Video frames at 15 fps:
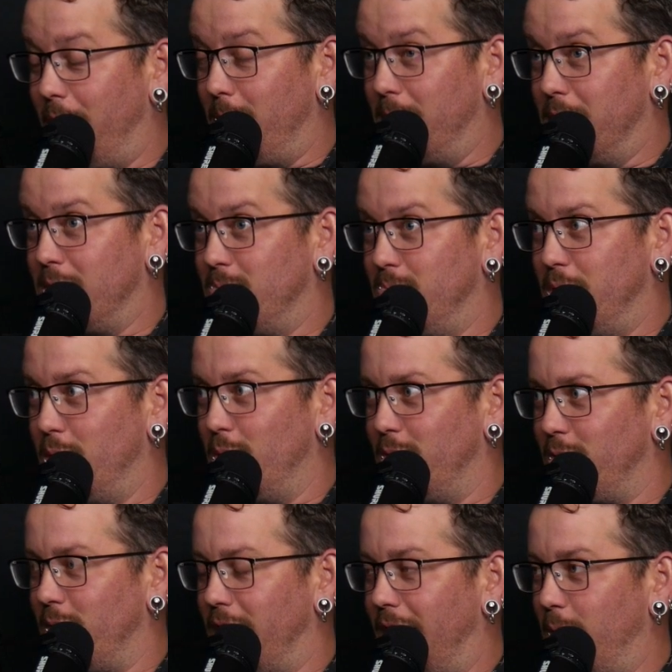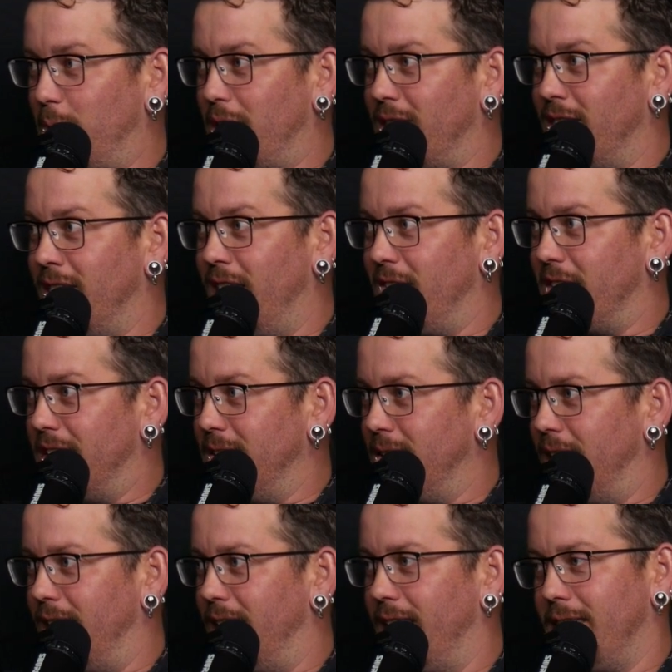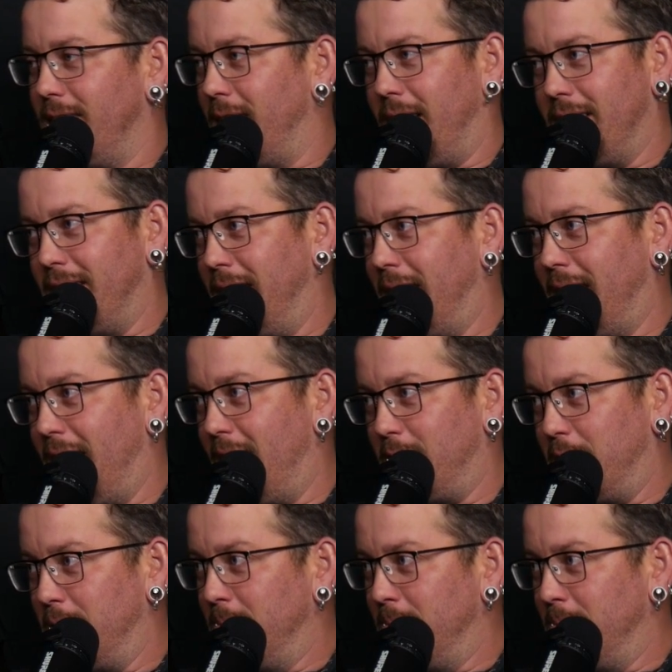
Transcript: But it's beautiful, and I would love it, and I can't have it.